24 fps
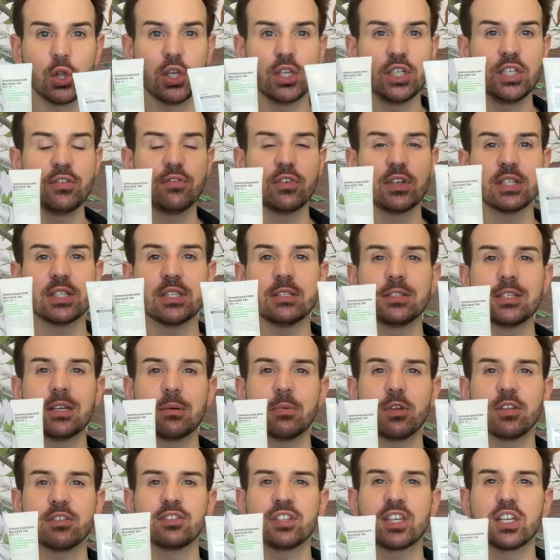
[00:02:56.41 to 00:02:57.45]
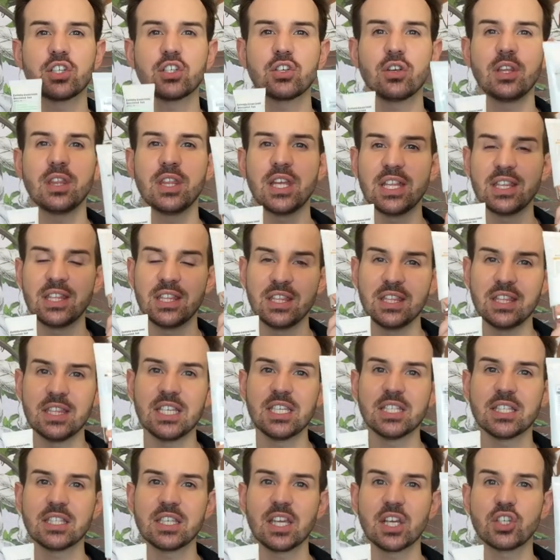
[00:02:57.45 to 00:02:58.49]
The difference in terms of texture is that
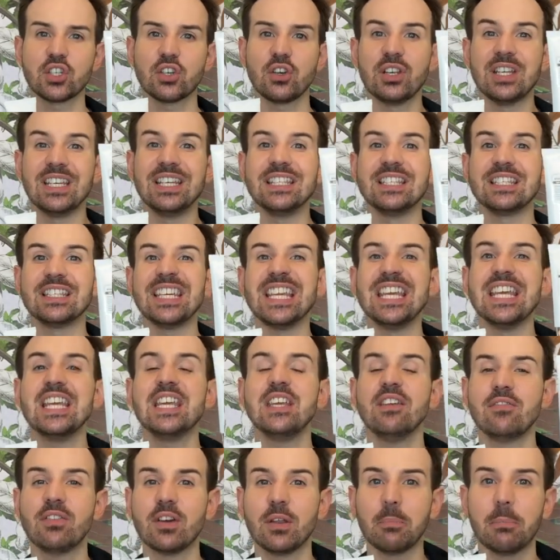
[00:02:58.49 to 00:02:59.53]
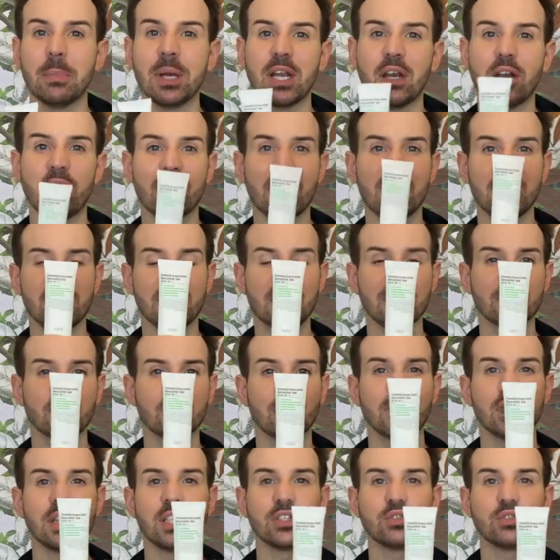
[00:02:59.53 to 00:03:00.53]
this texture is even better than this one.